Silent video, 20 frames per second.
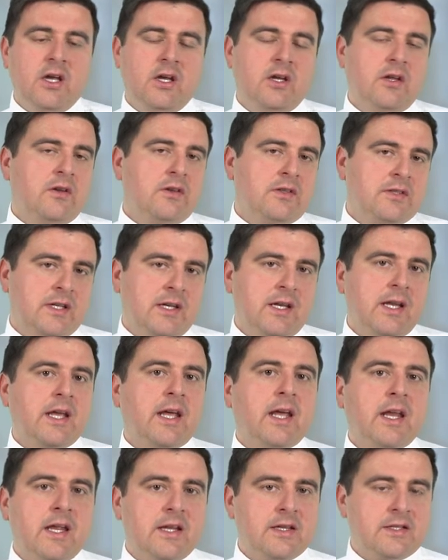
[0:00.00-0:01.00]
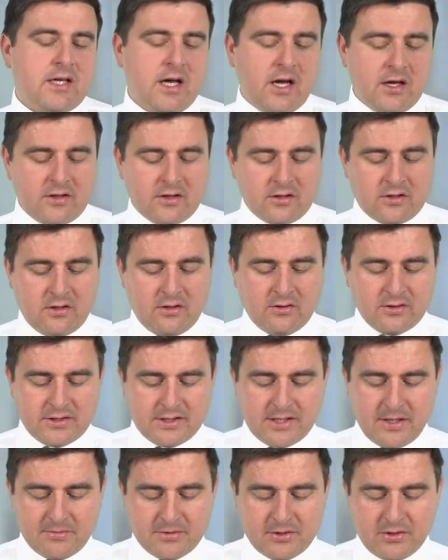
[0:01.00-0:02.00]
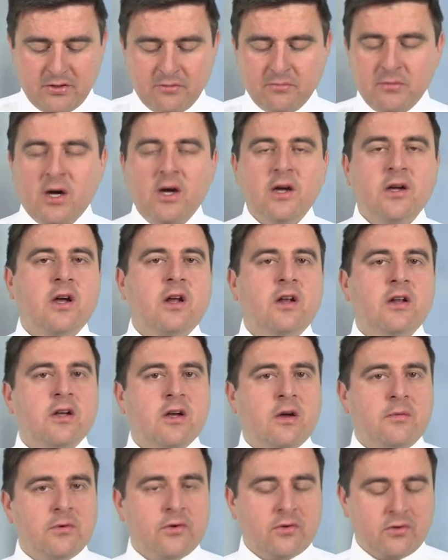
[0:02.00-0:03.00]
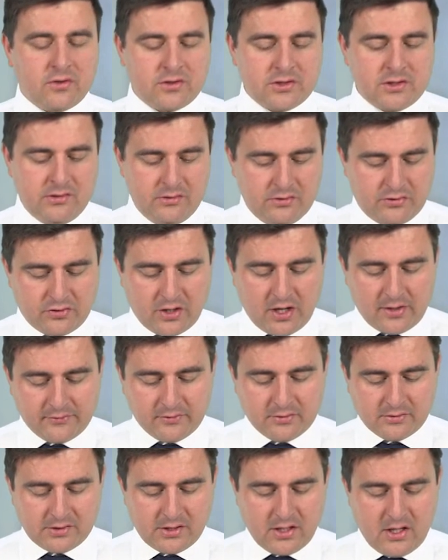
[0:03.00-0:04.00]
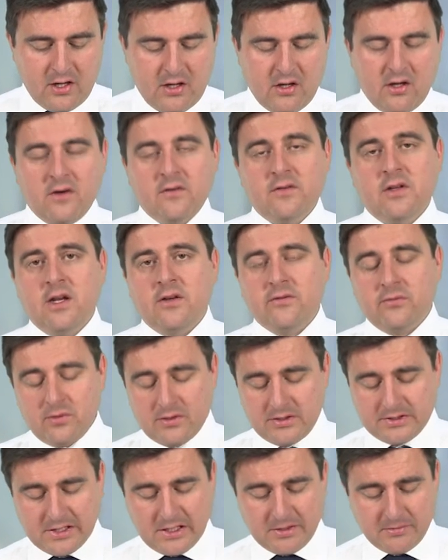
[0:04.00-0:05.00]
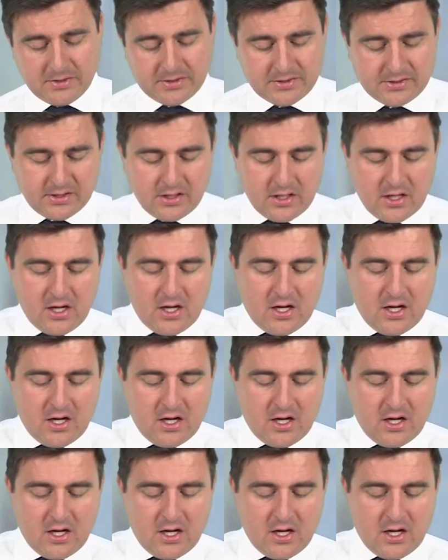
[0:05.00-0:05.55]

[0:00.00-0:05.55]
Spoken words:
you know, linking into other concepts that you might have kind of come across in your travels of the level one syllabus.